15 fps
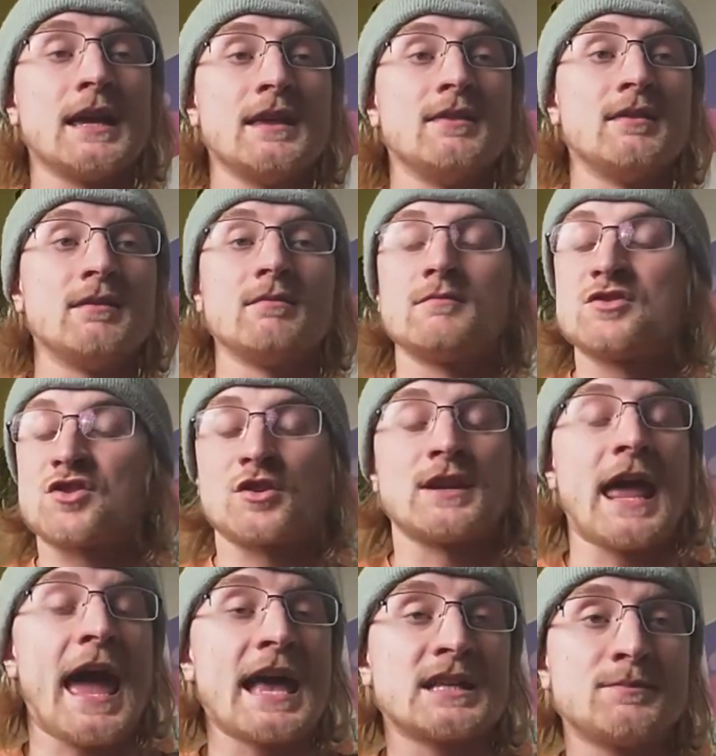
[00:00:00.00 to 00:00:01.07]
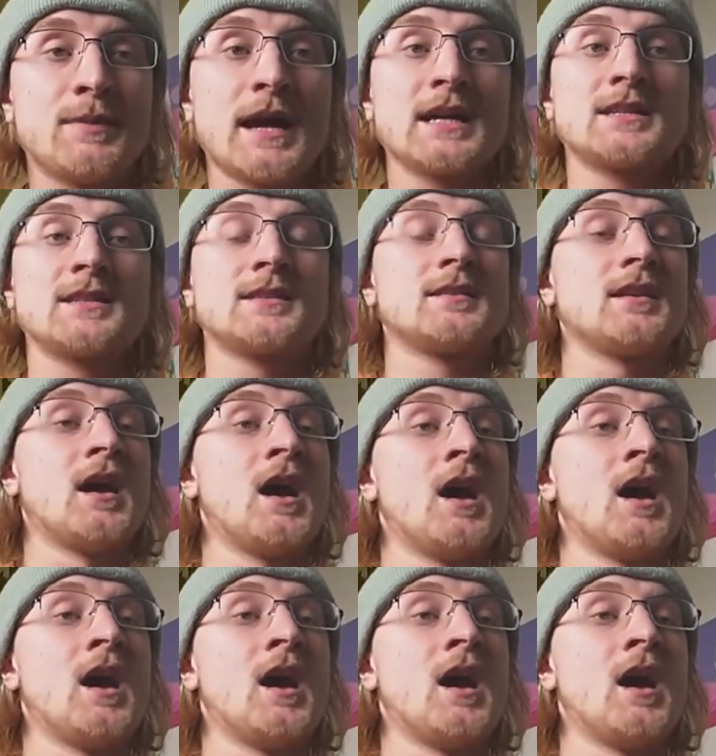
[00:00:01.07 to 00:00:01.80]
in certain aspects,